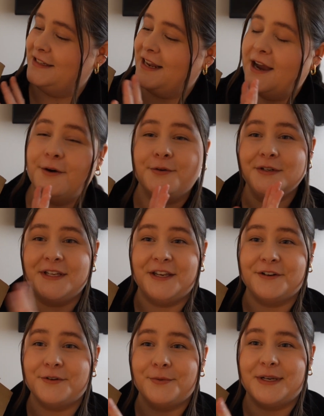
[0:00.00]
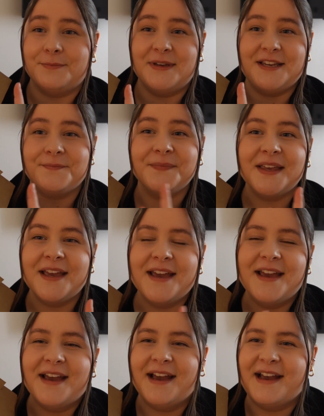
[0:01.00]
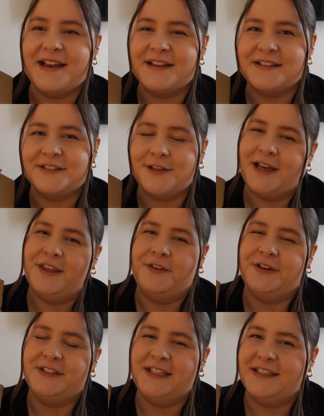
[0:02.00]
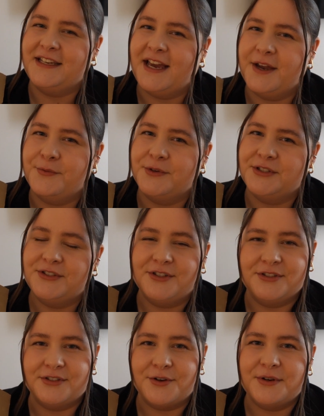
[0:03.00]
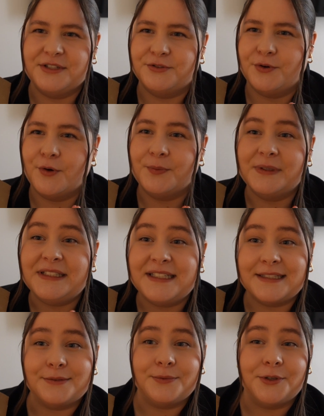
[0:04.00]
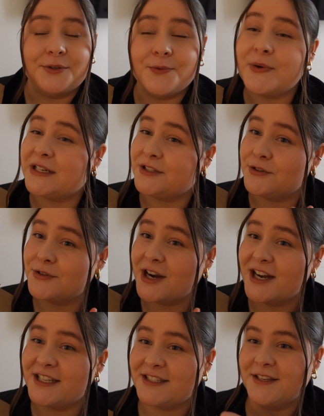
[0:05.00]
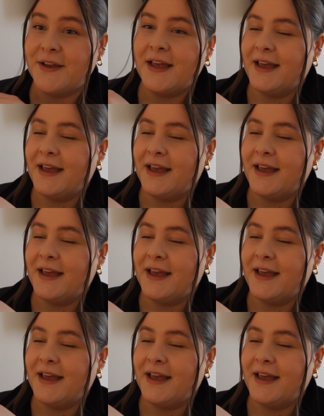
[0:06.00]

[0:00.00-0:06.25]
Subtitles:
now here with me. So I thought that I was just going to open this one with you guys,